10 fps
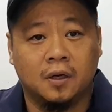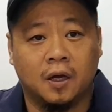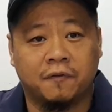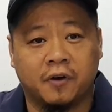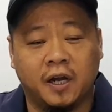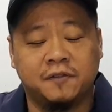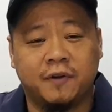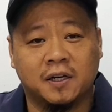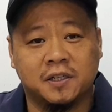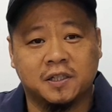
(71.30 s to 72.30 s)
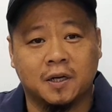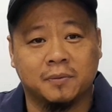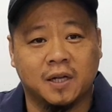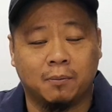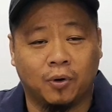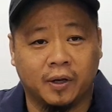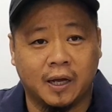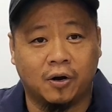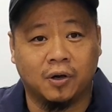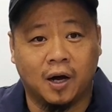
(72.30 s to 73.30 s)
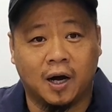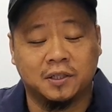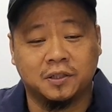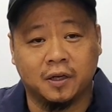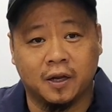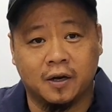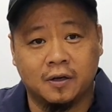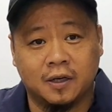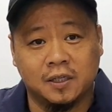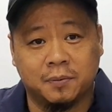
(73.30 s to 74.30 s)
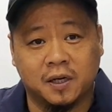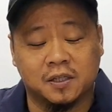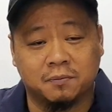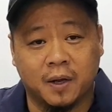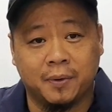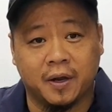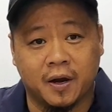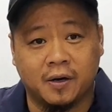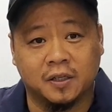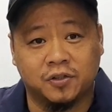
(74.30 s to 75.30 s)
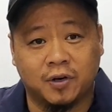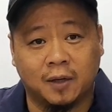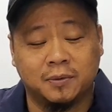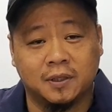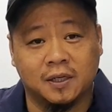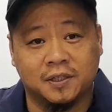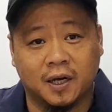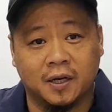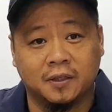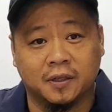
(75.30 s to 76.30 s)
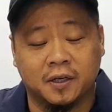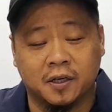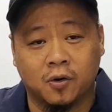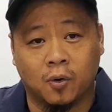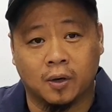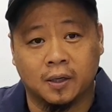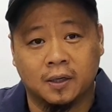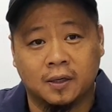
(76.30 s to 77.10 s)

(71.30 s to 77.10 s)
If your HVAC system is not blowing out hot air, that's because maybe air is trapped inside the heater core.